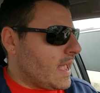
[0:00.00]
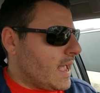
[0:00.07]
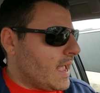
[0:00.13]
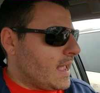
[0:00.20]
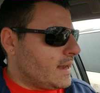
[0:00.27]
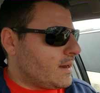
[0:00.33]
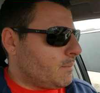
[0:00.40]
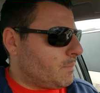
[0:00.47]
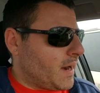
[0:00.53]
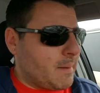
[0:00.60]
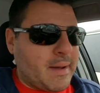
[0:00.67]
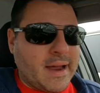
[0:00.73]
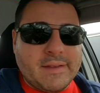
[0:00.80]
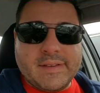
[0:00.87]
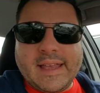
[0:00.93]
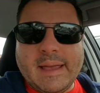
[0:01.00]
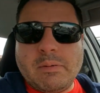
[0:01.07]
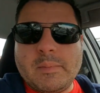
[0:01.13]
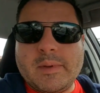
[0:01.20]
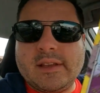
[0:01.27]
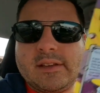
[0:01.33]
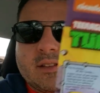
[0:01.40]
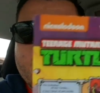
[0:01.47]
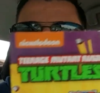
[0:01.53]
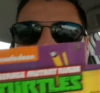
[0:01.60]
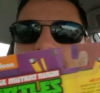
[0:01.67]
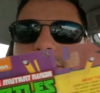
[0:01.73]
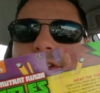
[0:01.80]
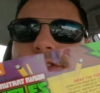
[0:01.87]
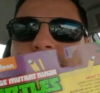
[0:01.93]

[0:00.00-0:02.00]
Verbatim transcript: And, but I might even keep them in this because this is the